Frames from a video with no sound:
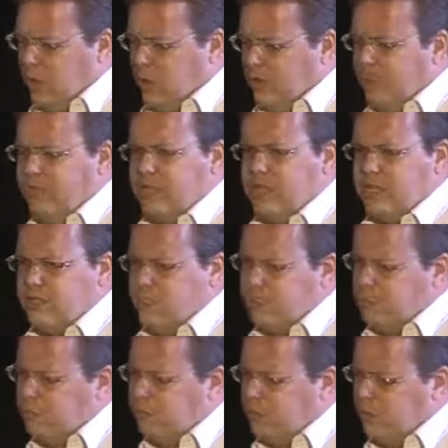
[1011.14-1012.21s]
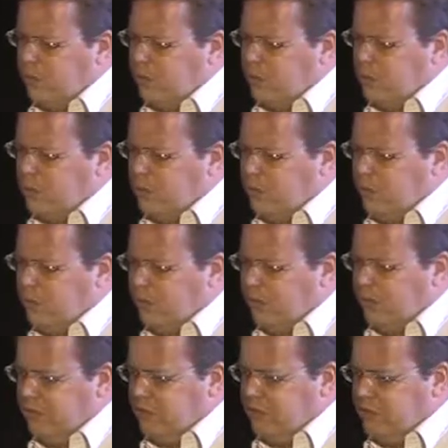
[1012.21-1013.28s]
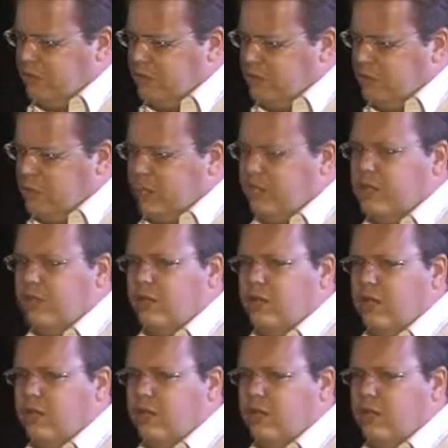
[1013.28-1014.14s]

And for that, it's imp important to improve the efficiency